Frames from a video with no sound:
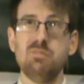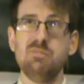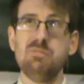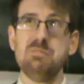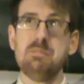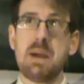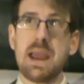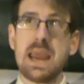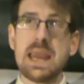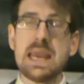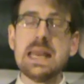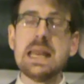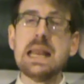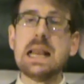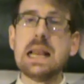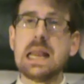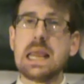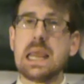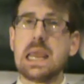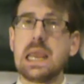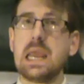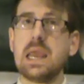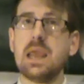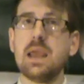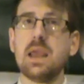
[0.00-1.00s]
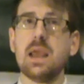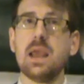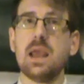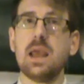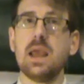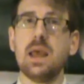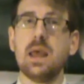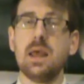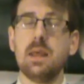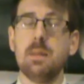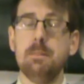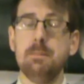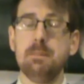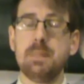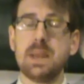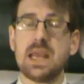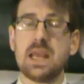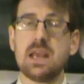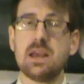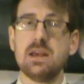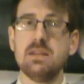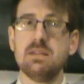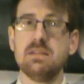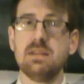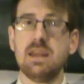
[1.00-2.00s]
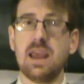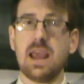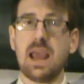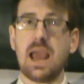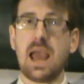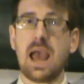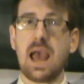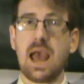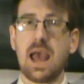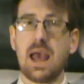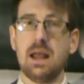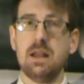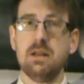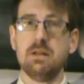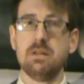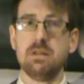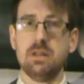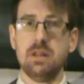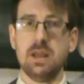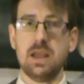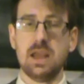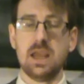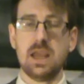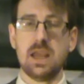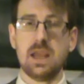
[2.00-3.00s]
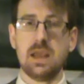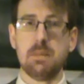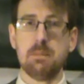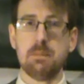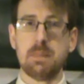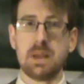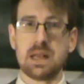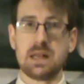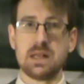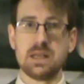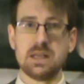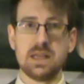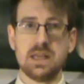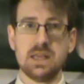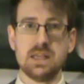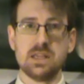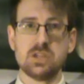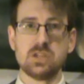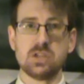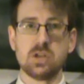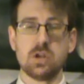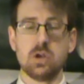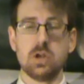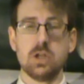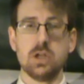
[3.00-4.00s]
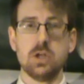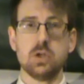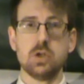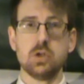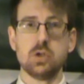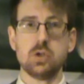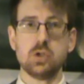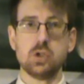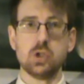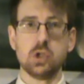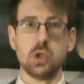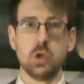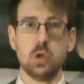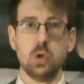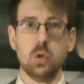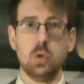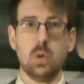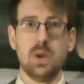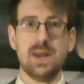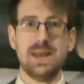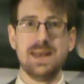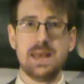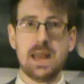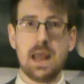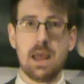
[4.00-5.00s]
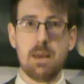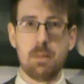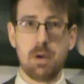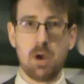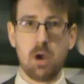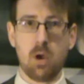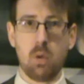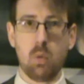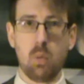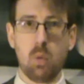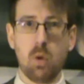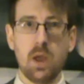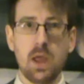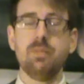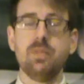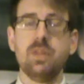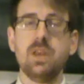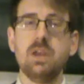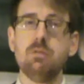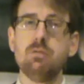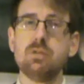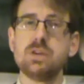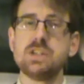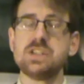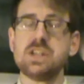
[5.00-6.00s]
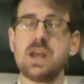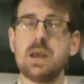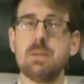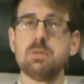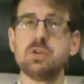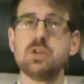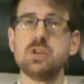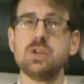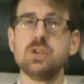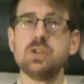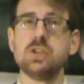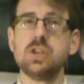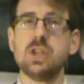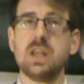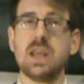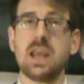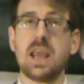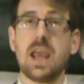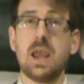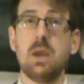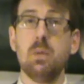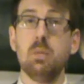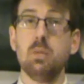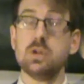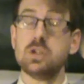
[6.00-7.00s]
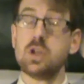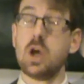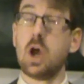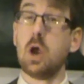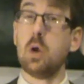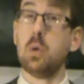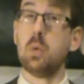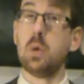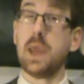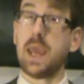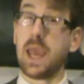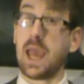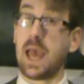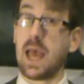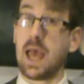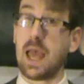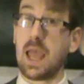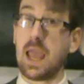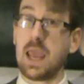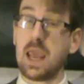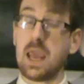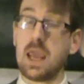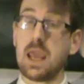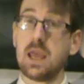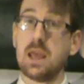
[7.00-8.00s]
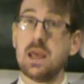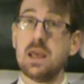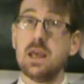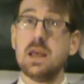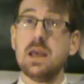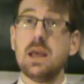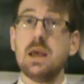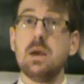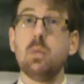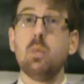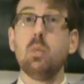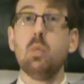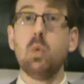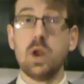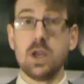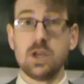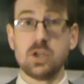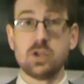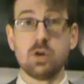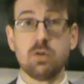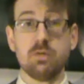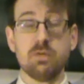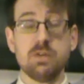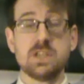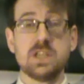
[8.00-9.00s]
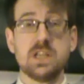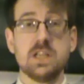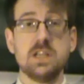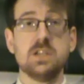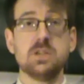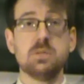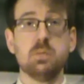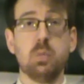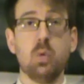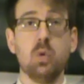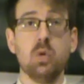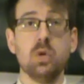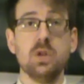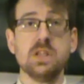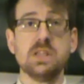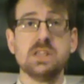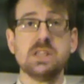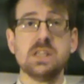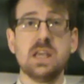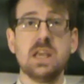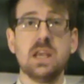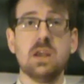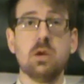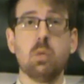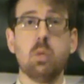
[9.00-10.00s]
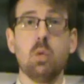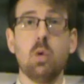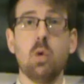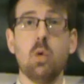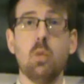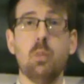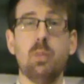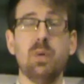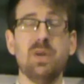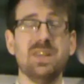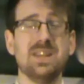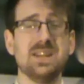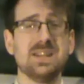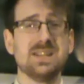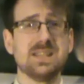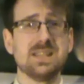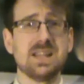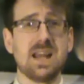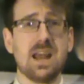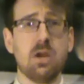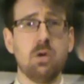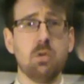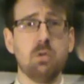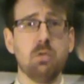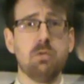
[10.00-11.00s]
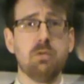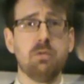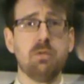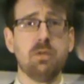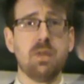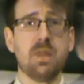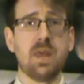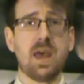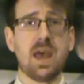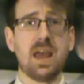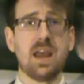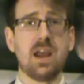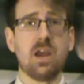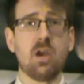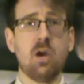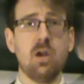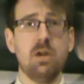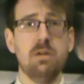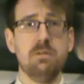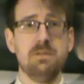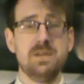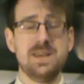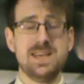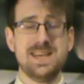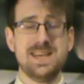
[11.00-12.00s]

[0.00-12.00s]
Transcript: mainly because it had the Metal Gear Solid 2 demo. The reception to the game was okay, which obviously spawned a sequel, but the sales for that kind of